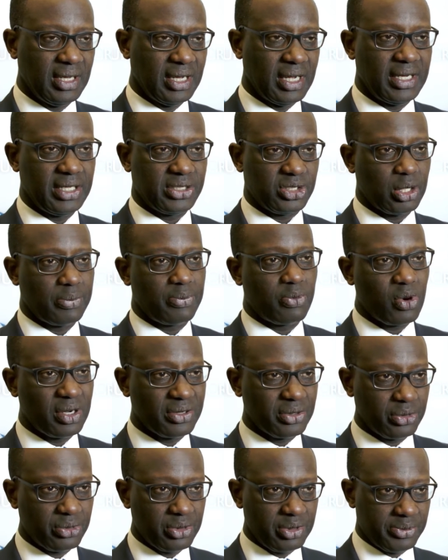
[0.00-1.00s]
and it's up
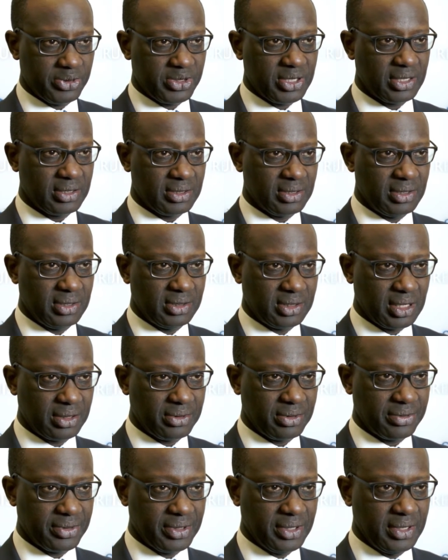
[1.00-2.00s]
one hundred percent in
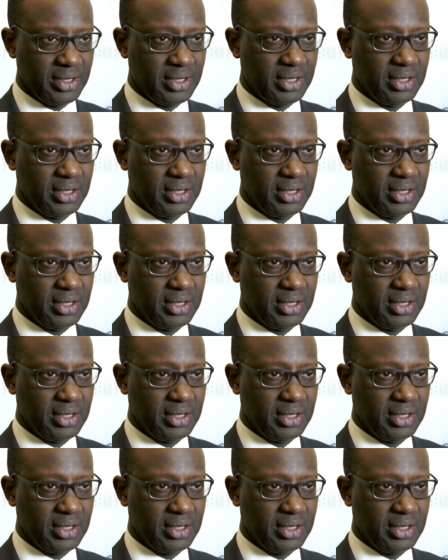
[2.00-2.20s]
January.